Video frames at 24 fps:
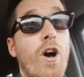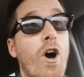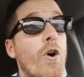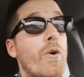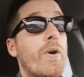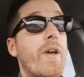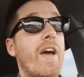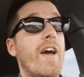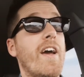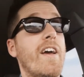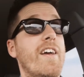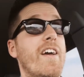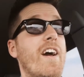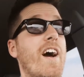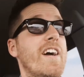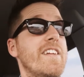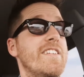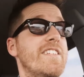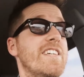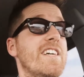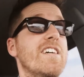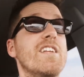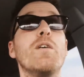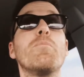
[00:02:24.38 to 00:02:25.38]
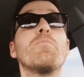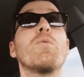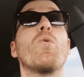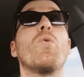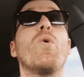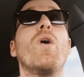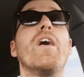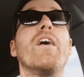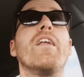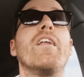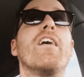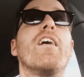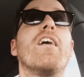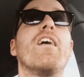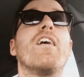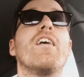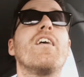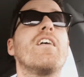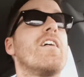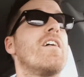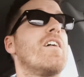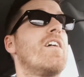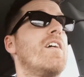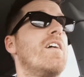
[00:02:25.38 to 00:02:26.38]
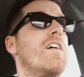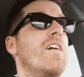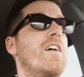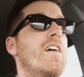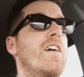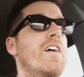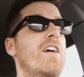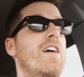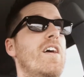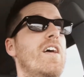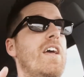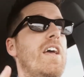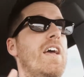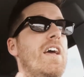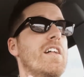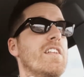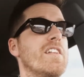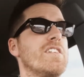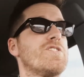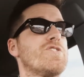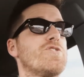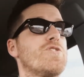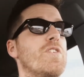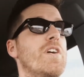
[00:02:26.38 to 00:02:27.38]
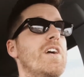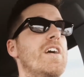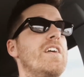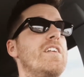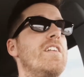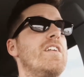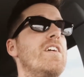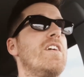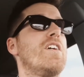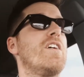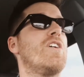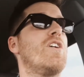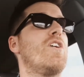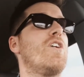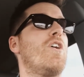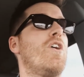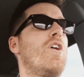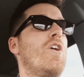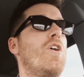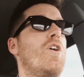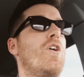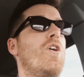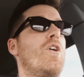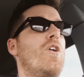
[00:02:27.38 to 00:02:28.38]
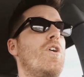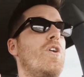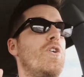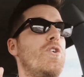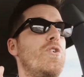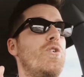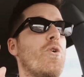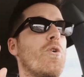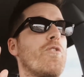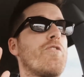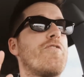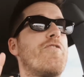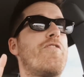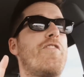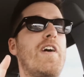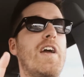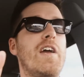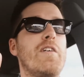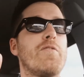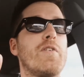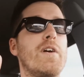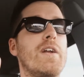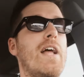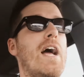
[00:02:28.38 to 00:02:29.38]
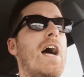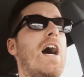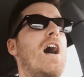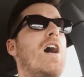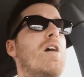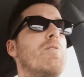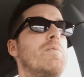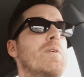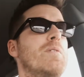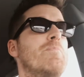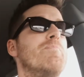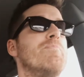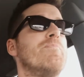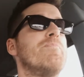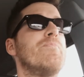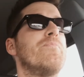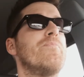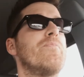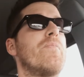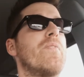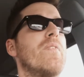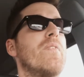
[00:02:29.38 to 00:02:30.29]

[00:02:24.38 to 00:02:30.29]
Okay, idea number 1. Illustrate your favorite album,